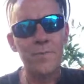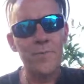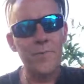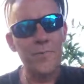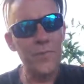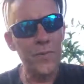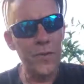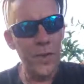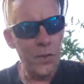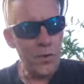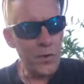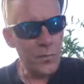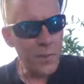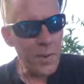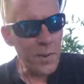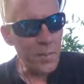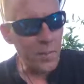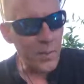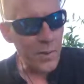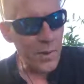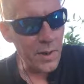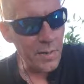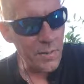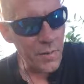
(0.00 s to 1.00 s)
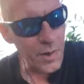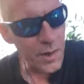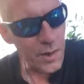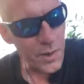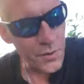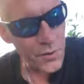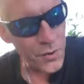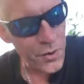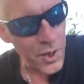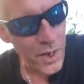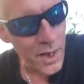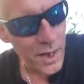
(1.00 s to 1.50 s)
Those people are never going
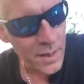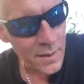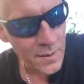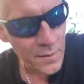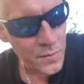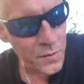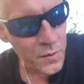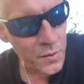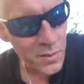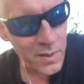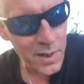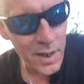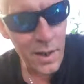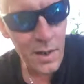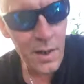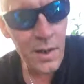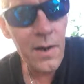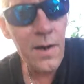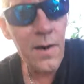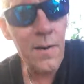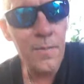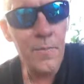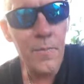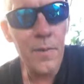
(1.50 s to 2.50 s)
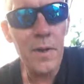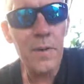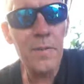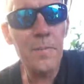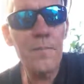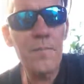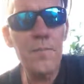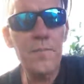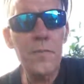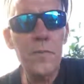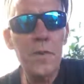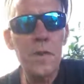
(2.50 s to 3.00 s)
to change. You can't help them.
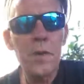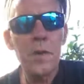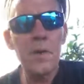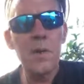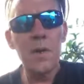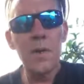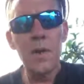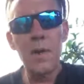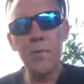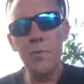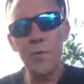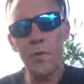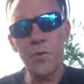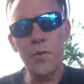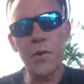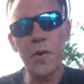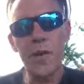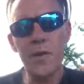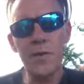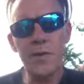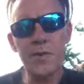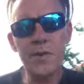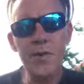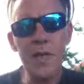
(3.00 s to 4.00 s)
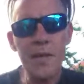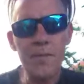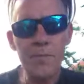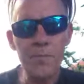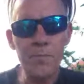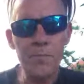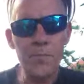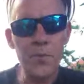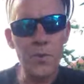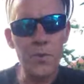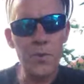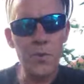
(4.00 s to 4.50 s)
If you try and save
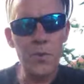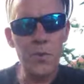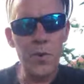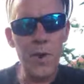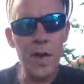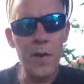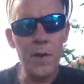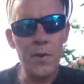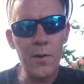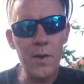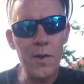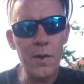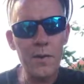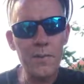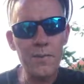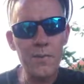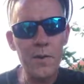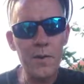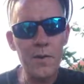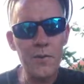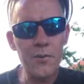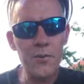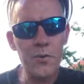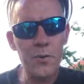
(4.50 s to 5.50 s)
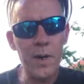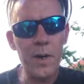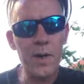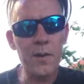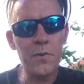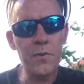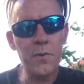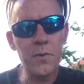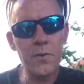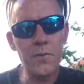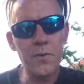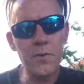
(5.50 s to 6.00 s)
them from drowning, they'll
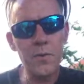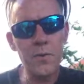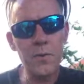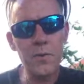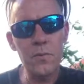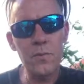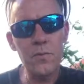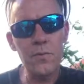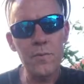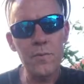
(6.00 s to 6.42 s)
drown you too.